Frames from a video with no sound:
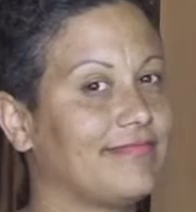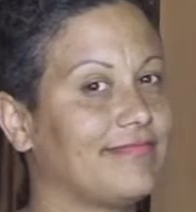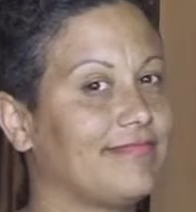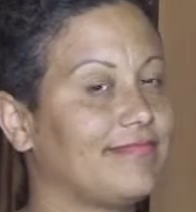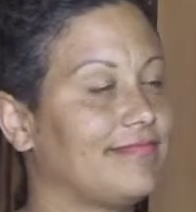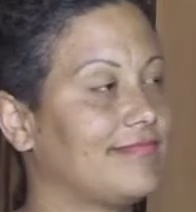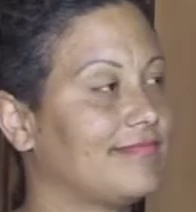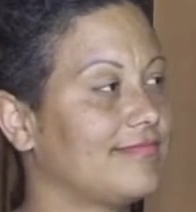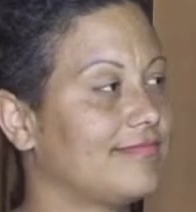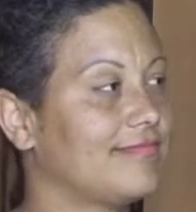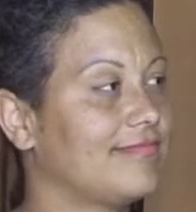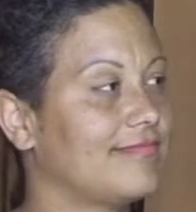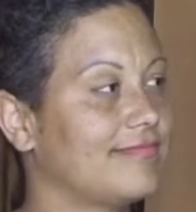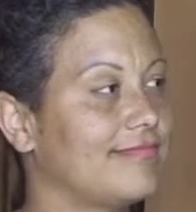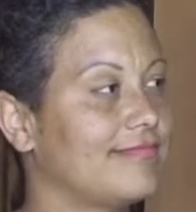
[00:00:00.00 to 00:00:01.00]

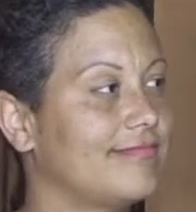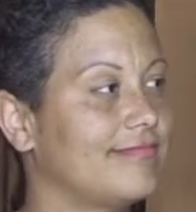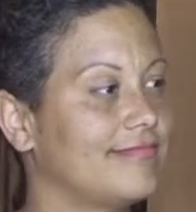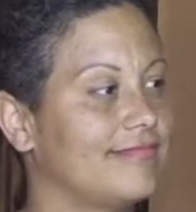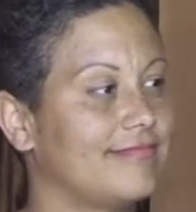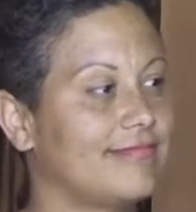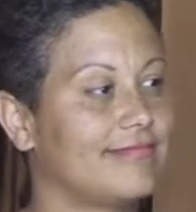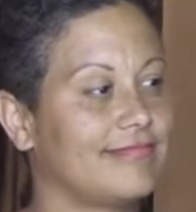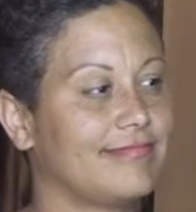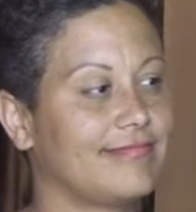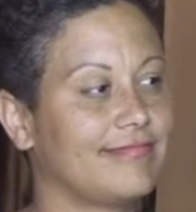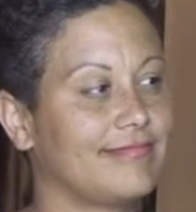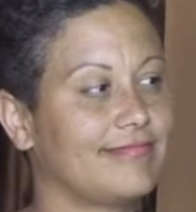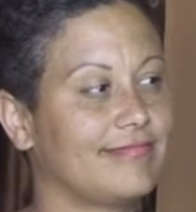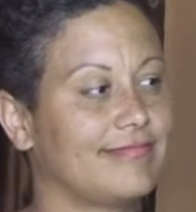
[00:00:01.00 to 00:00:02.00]

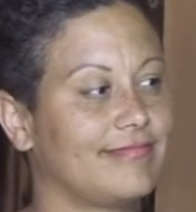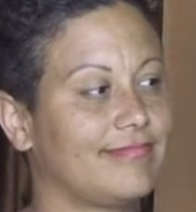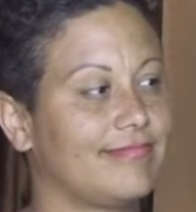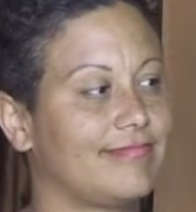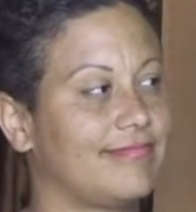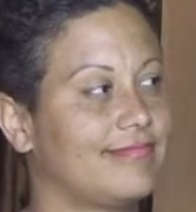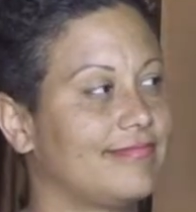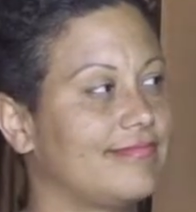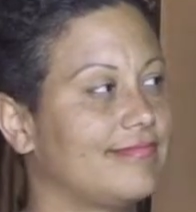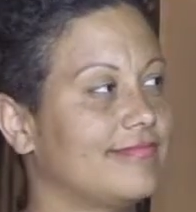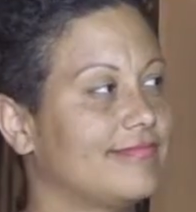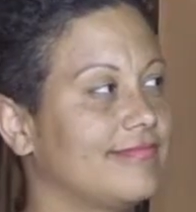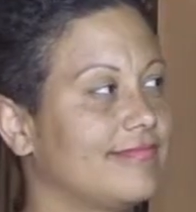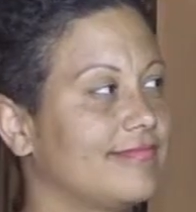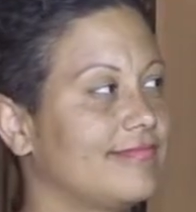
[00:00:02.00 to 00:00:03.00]

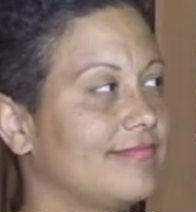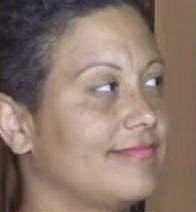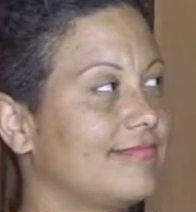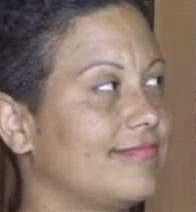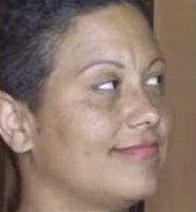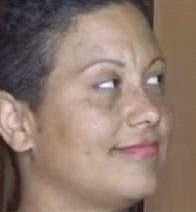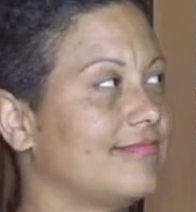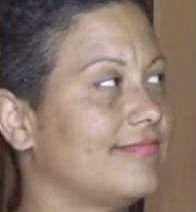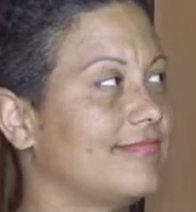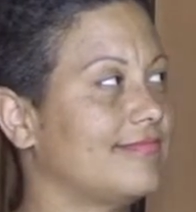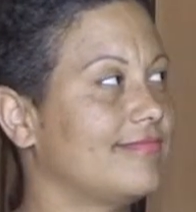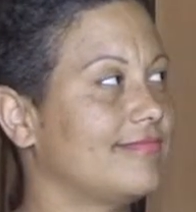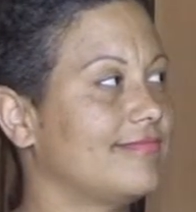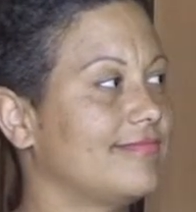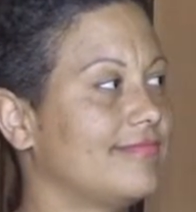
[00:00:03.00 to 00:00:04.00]

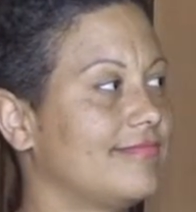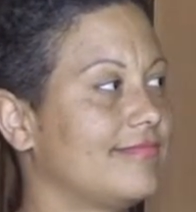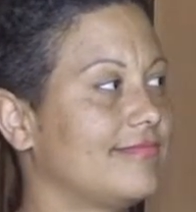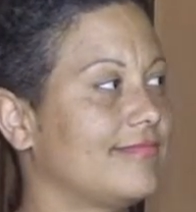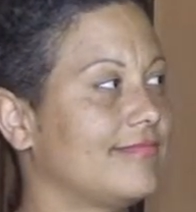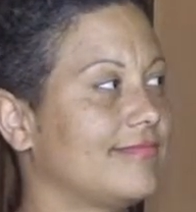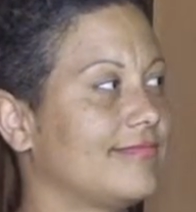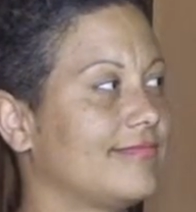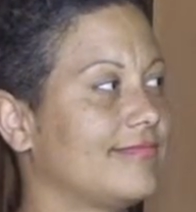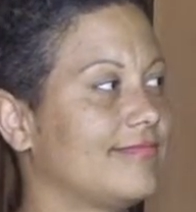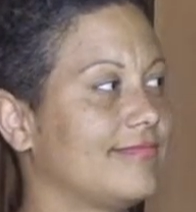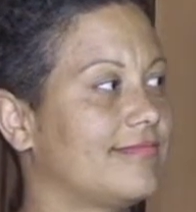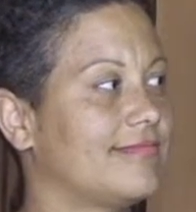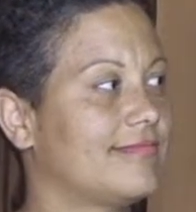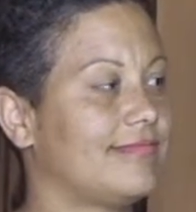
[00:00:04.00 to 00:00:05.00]

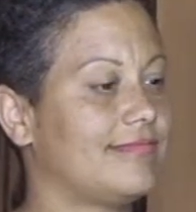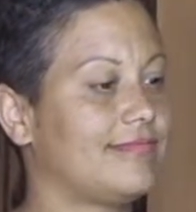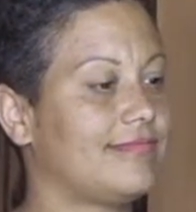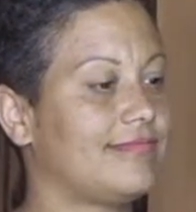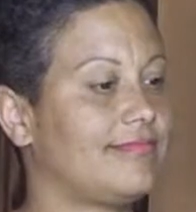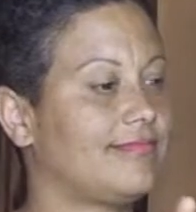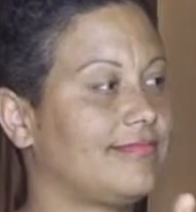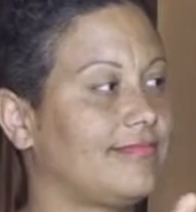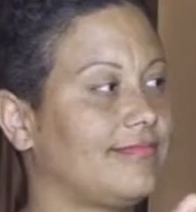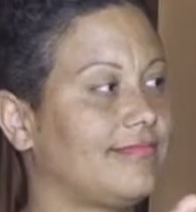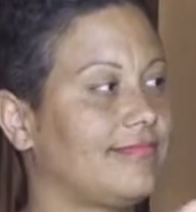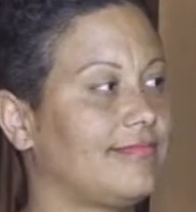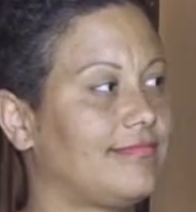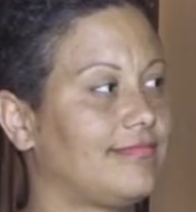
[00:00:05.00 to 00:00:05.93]
[no speech]